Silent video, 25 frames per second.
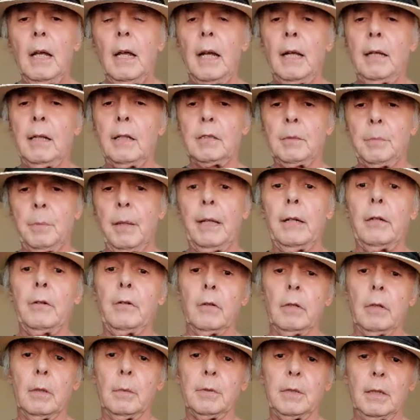and explain
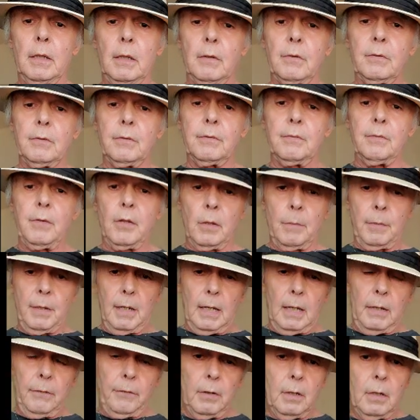to themselves their
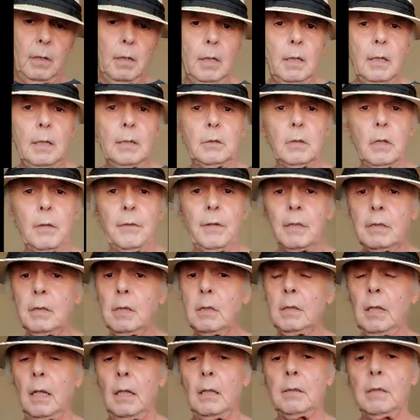behavior. So this
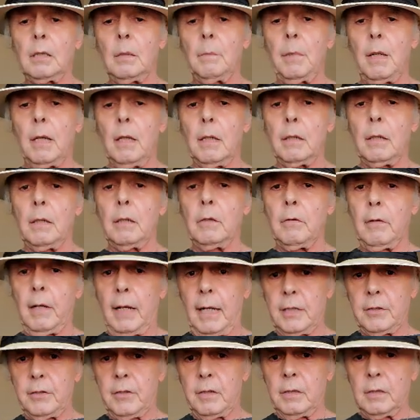is how symbolic
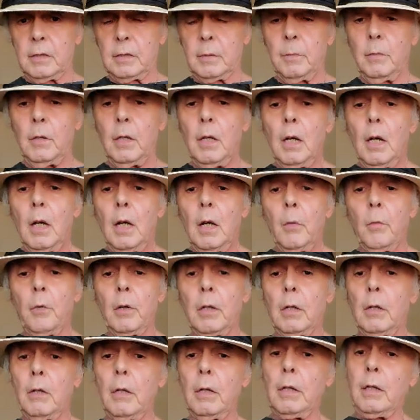interactionism
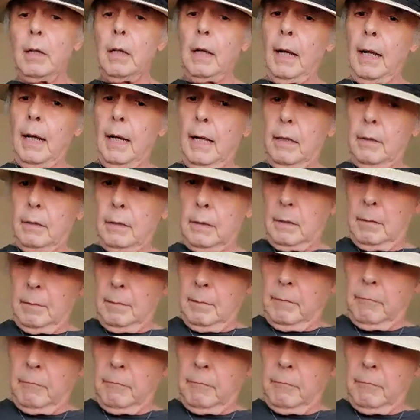would look at